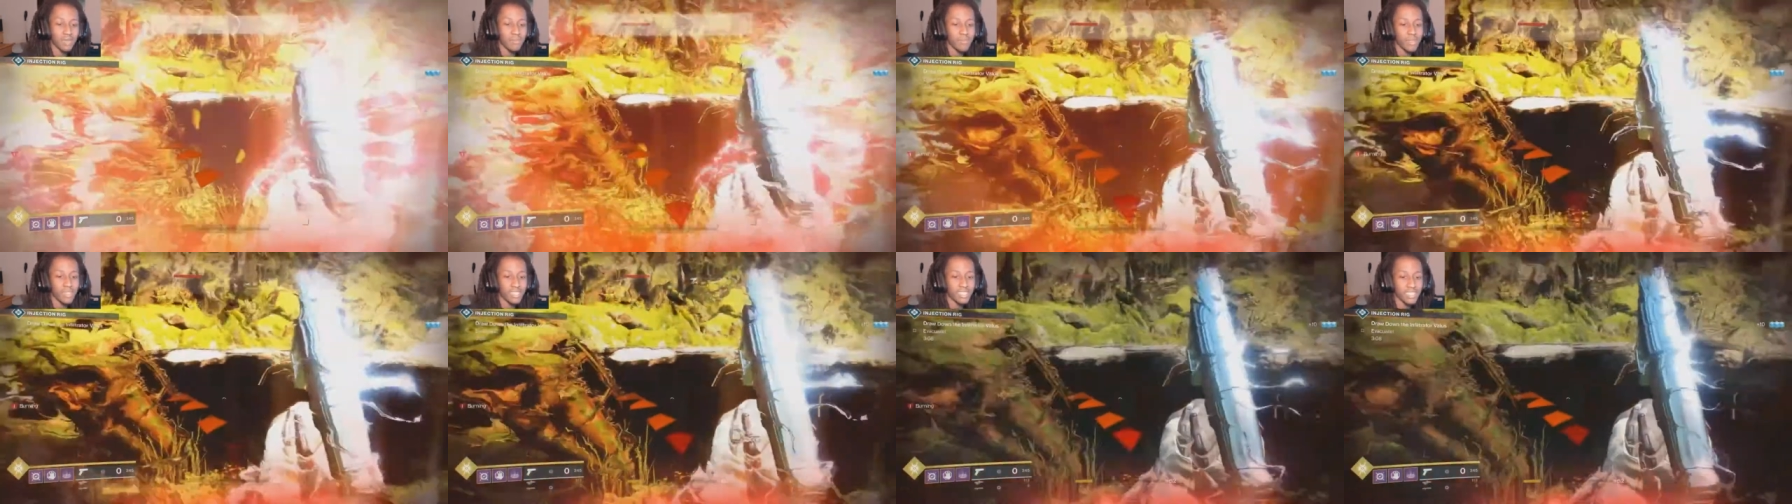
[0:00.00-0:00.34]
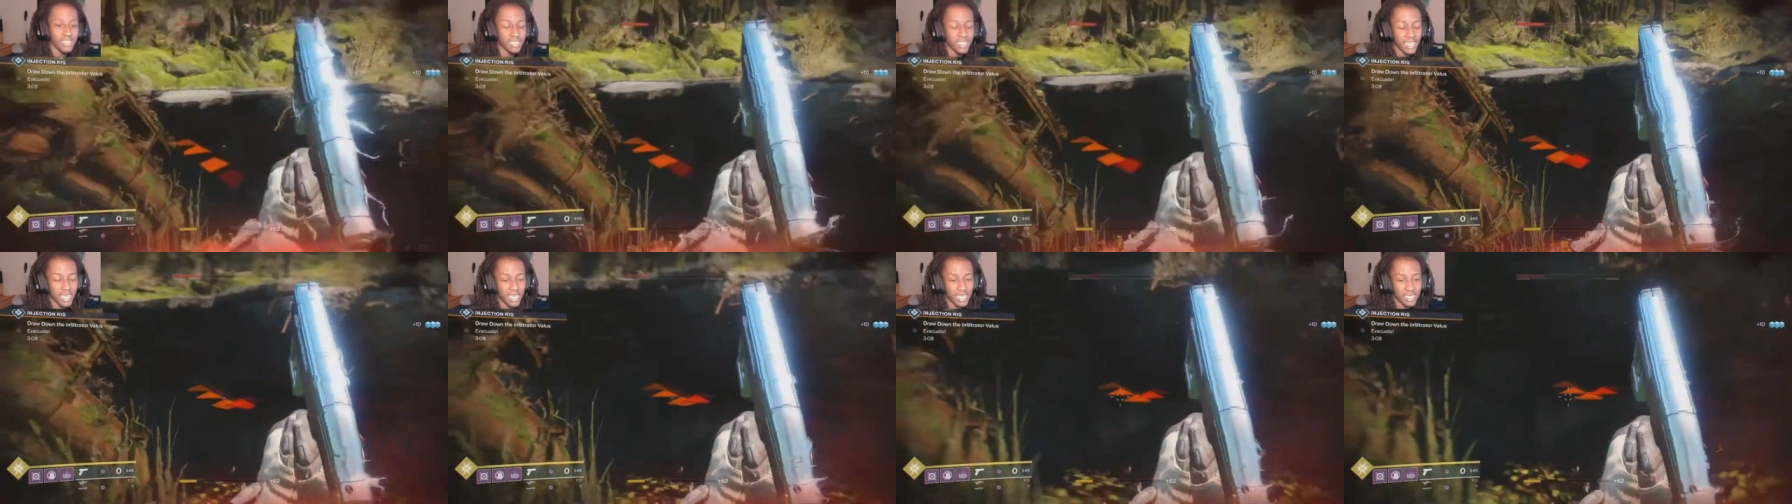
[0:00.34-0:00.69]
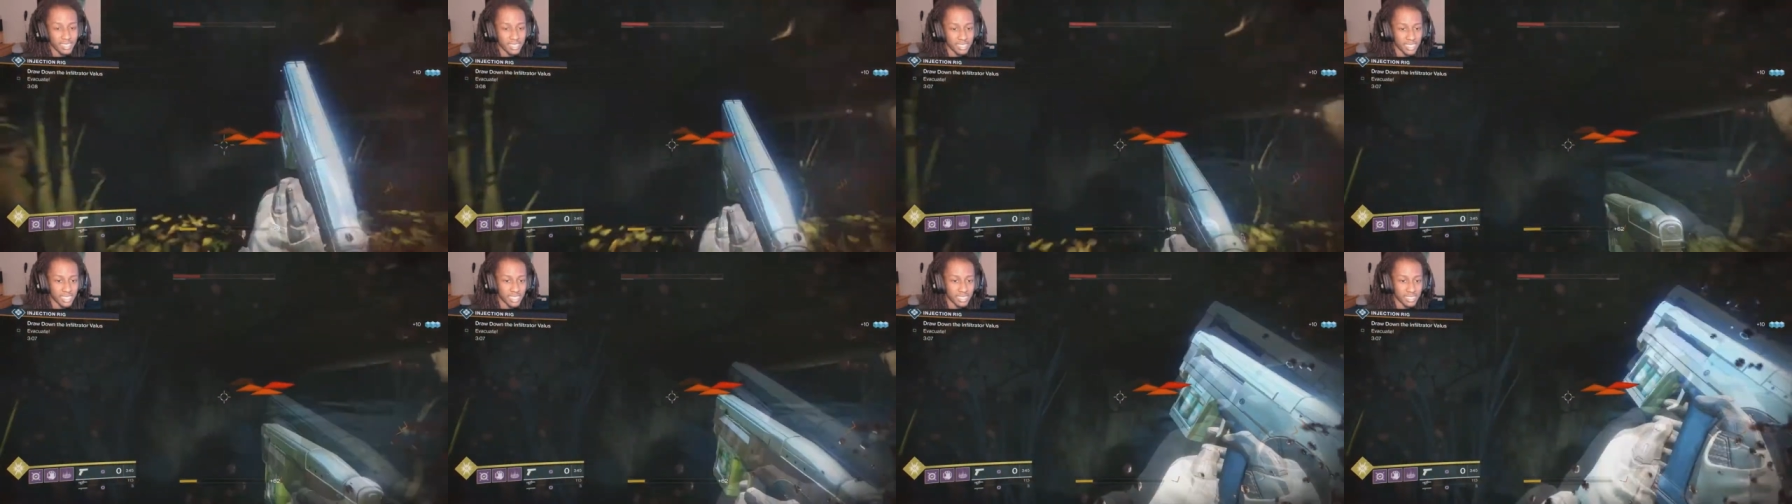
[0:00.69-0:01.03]
a melee that has
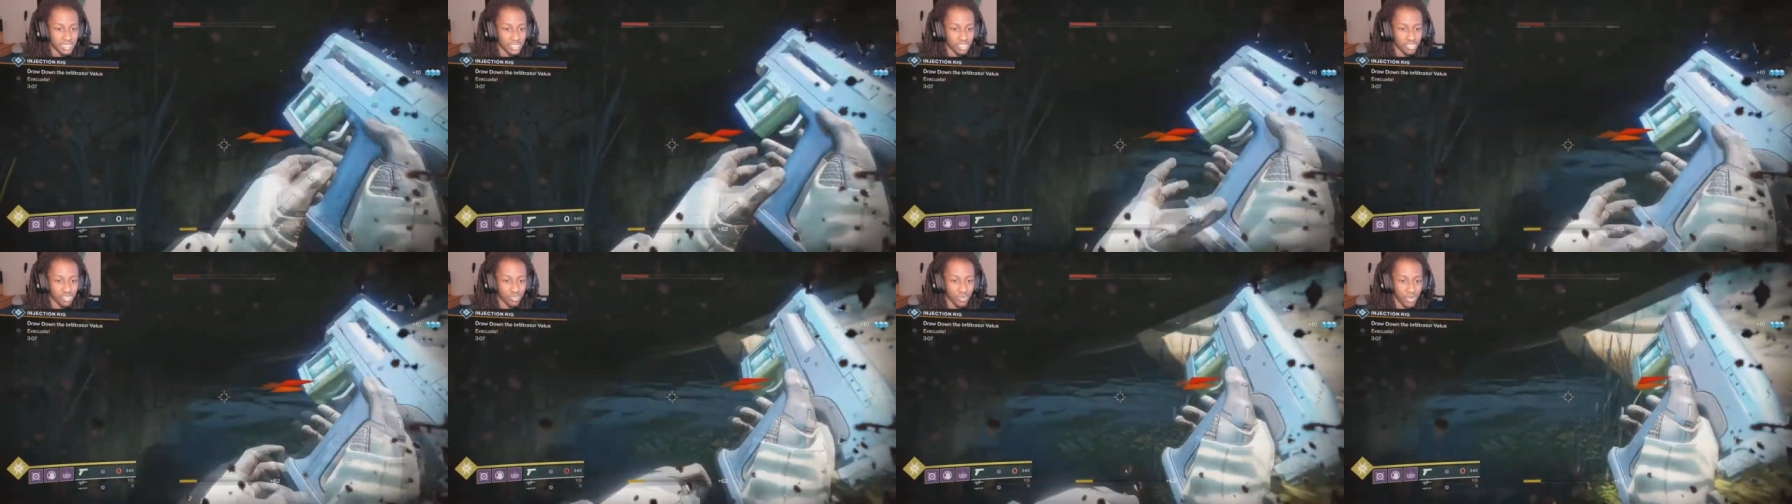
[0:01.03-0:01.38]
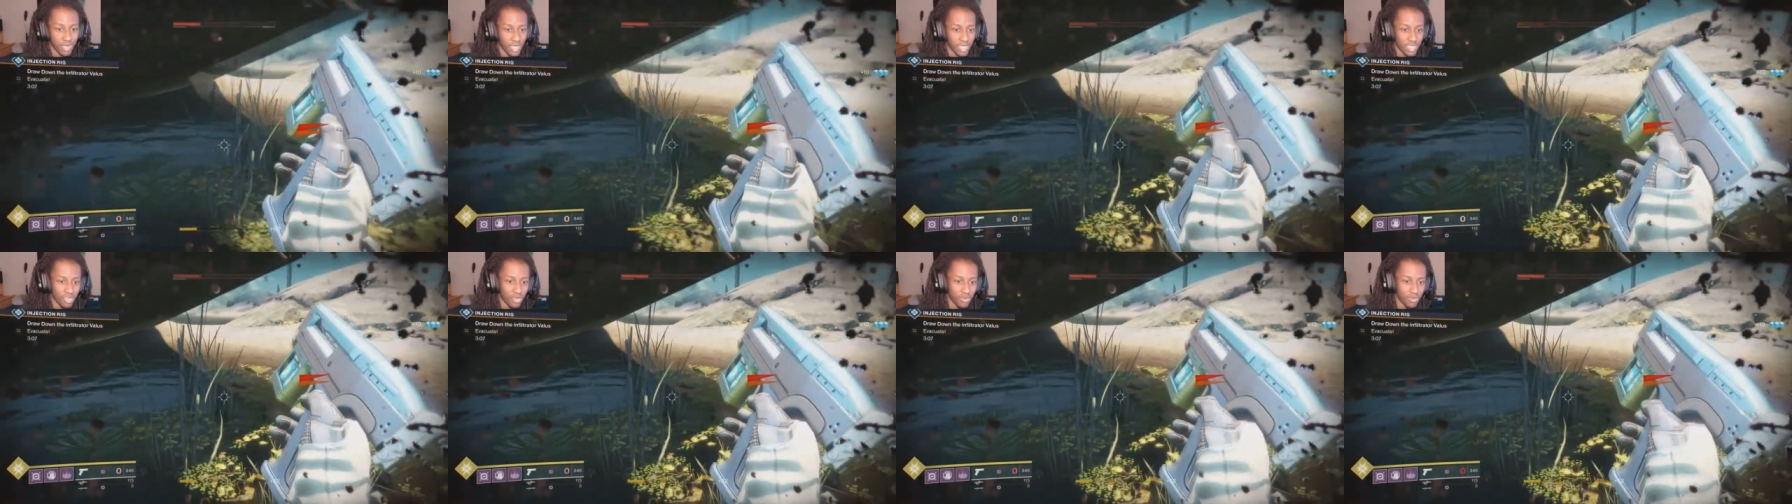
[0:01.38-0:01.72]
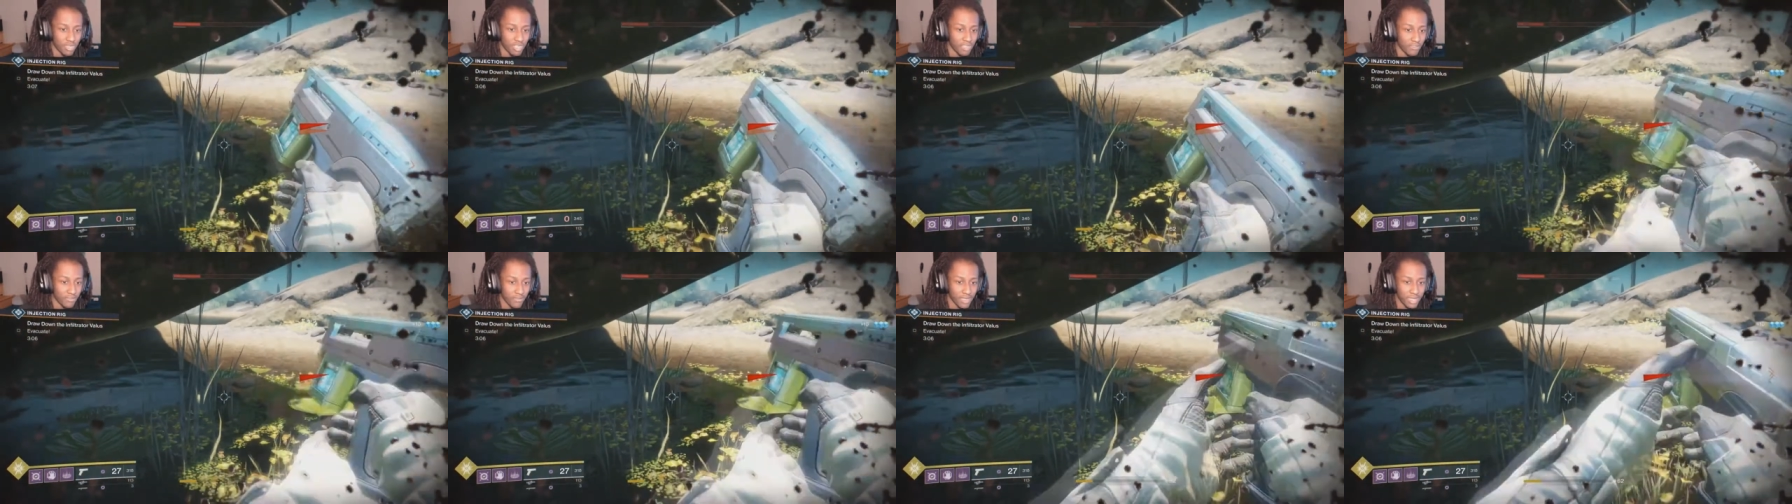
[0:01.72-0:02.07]
a chance to do
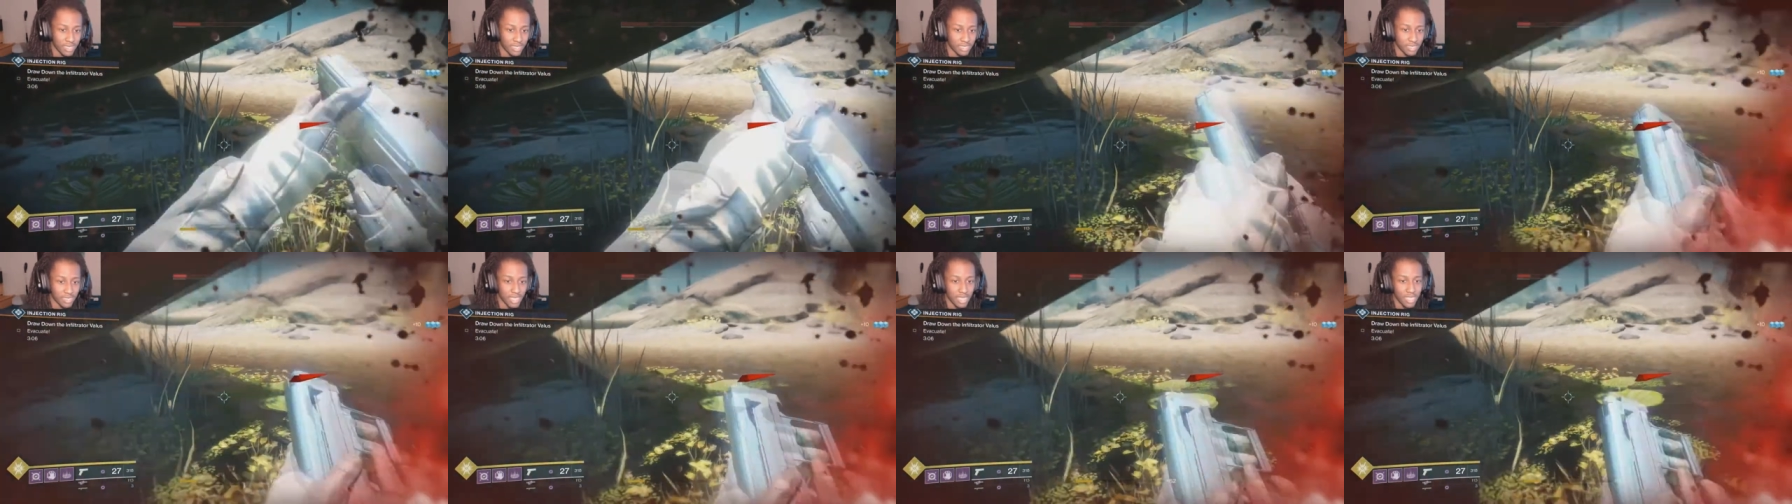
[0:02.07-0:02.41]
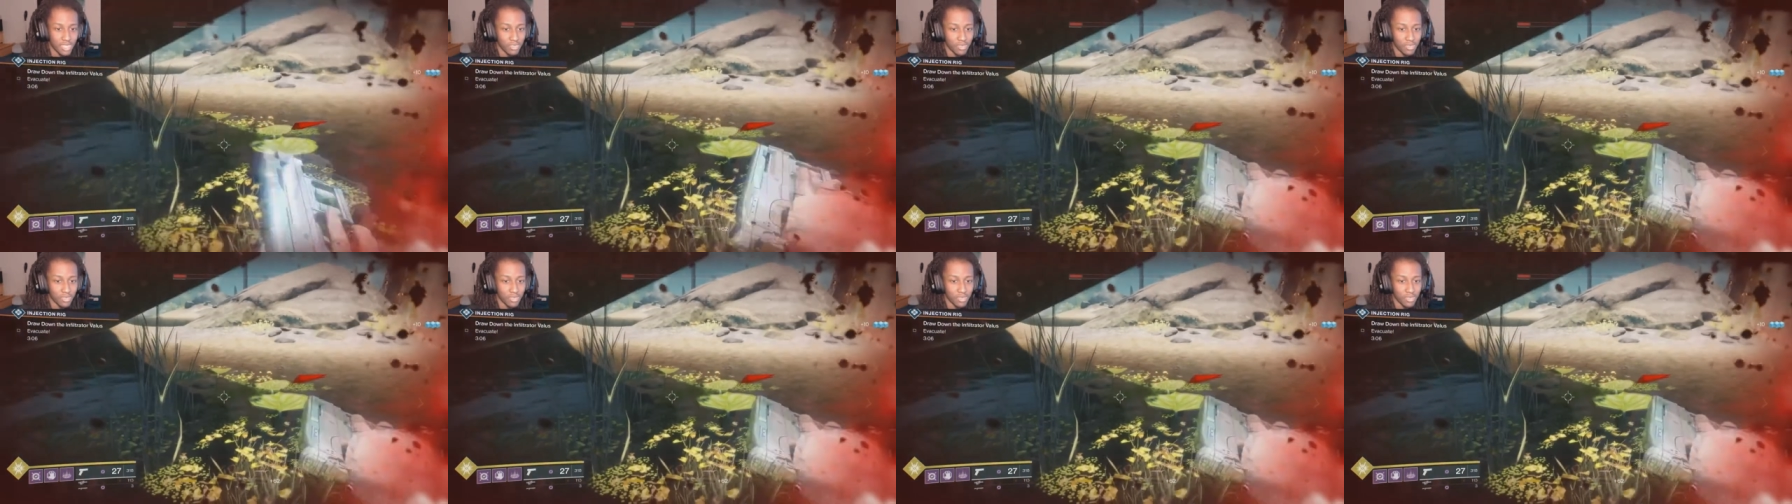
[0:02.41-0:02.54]
AoE effects.